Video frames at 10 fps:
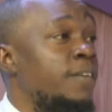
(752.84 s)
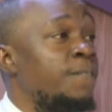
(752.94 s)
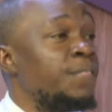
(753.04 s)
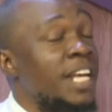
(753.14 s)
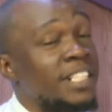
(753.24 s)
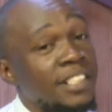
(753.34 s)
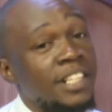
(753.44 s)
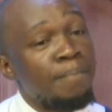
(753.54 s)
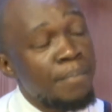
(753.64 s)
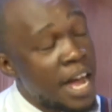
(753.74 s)
That as a
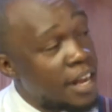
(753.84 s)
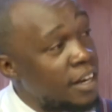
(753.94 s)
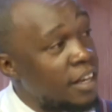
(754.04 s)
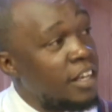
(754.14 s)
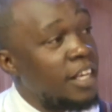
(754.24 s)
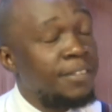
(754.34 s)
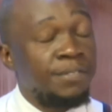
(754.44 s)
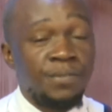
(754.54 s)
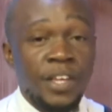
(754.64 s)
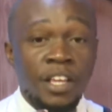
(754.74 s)
man, if
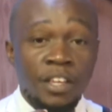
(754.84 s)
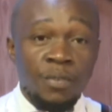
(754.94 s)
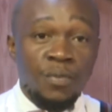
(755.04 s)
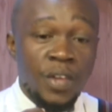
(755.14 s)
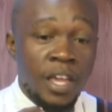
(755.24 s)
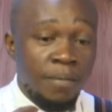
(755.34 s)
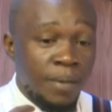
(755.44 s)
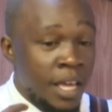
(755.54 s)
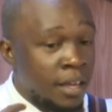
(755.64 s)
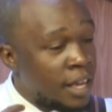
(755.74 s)

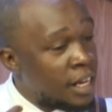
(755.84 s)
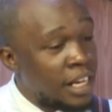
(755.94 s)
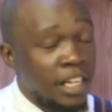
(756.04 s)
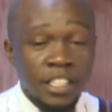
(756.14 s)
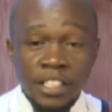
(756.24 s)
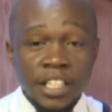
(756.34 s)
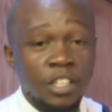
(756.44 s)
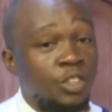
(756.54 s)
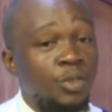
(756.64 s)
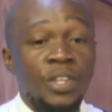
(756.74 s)
a lady
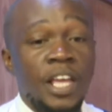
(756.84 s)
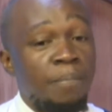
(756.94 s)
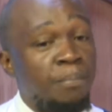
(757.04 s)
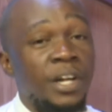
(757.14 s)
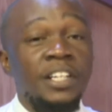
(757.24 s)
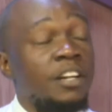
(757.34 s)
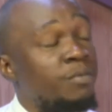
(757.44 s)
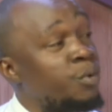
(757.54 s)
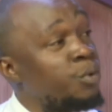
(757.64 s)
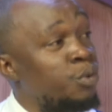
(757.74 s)
tells you they are pregnant
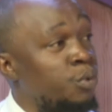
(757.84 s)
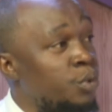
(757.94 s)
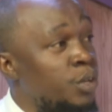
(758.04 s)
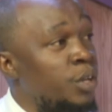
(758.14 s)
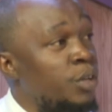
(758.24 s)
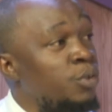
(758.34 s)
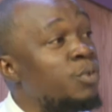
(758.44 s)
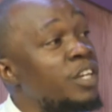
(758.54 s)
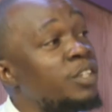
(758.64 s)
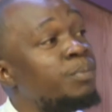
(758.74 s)
for you, you
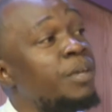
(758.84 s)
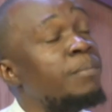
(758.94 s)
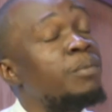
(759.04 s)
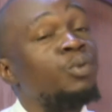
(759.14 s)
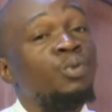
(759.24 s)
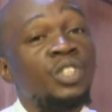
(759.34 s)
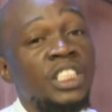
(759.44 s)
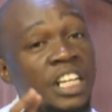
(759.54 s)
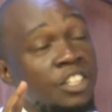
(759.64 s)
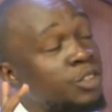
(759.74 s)
need to be able to
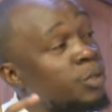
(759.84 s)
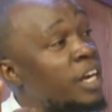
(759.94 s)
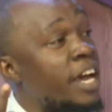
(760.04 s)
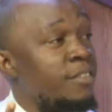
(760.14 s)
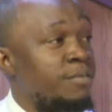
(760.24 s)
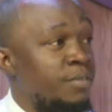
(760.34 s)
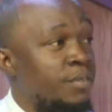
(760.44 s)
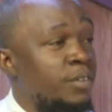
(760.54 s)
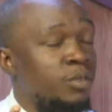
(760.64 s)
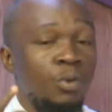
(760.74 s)
change your life,
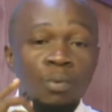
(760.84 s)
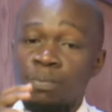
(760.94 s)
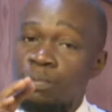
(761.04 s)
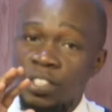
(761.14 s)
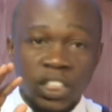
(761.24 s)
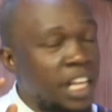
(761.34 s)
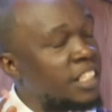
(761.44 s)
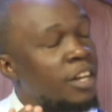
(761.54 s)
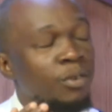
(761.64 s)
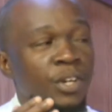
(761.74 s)
to change
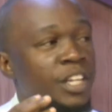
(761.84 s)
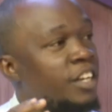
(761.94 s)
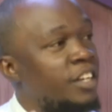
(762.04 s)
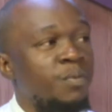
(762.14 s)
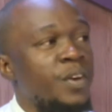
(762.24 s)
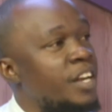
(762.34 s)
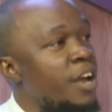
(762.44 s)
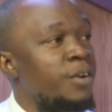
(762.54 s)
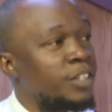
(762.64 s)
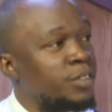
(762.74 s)
and look in a different
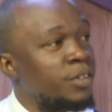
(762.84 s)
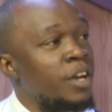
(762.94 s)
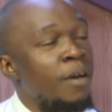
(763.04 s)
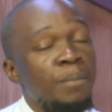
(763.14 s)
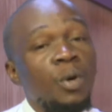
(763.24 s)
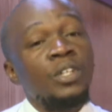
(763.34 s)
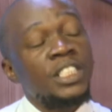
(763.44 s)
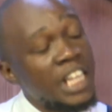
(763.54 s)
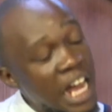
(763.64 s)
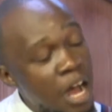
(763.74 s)
direction. Because
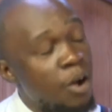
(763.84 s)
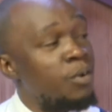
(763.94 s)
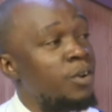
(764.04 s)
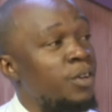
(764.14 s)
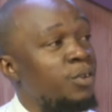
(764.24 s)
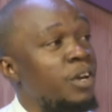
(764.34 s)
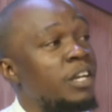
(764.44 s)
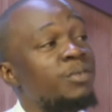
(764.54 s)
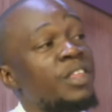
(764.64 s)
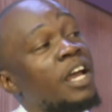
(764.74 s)
now, you need
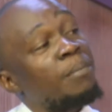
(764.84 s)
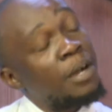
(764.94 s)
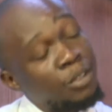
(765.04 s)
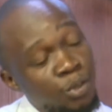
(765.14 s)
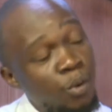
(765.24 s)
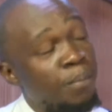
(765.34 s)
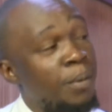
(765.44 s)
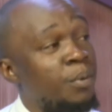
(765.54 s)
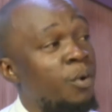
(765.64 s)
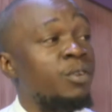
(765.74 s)
to think about 2
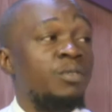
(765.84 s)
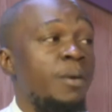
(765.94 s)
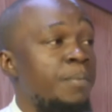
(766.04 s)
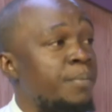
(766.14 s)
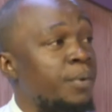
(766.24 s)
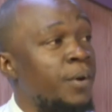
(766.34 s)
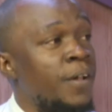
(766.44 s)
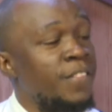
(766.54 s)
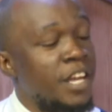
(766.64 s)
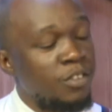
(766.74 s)
people or 3 people
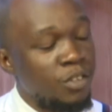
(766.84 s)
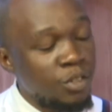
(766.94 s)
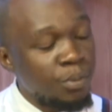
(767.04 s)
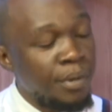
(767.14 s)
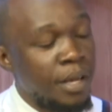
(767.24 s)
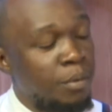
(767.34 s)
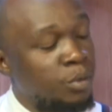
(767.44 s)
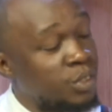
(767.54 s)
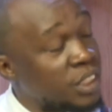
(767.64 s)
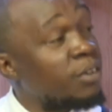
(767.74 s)
that you need to be able
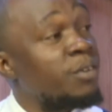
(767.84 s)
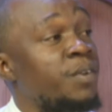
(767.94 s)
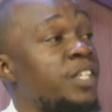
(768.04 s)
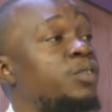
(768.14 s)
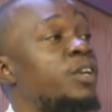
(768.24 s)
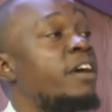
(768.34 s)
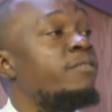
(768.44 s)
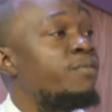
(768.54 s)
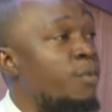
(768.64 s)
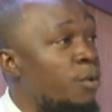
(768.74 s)
to sacrifice your life
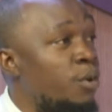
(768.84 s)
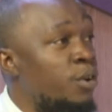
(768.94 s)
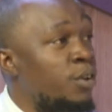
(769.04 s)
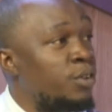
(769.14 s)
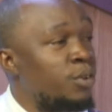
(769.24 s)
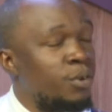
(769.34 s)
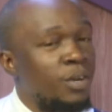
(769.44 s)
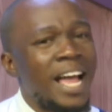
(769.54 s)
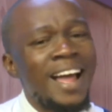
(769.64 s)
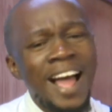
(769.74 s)
for. You know,
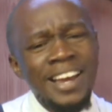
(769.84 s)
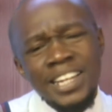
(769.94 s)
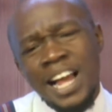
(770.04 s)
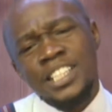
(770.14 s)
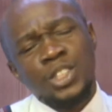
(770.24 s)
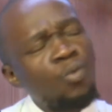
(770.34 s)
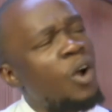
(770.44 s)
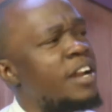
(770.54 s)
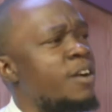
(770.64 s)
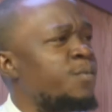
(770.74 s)
and it's
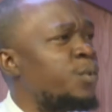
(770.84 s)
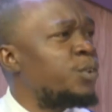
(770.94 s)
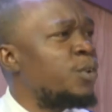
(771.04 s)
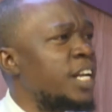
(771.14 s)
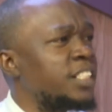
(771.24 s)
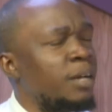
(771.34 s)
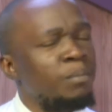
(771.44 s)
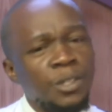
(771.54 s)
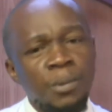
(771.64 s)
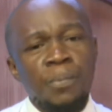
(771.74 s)
wonderful. You understand?
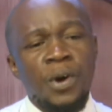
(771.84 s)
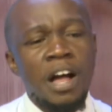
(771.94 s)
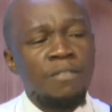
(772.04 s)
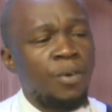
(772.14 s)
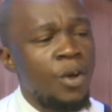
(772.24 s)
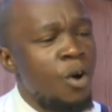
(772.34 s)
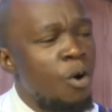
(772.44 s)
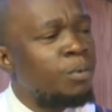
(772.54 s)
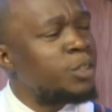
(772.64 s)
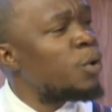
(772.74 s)
Most people have
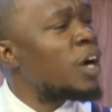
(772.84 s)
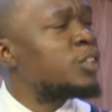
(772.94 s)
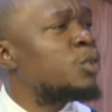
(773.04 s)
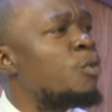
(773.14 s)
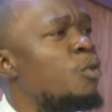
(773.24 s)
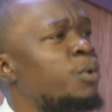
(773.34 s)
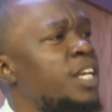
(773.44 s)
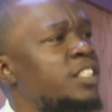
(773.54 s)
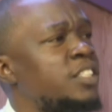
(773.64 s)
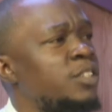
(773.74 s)
obusonga songo
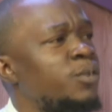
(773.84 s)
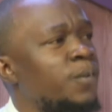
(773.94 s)
wait siru.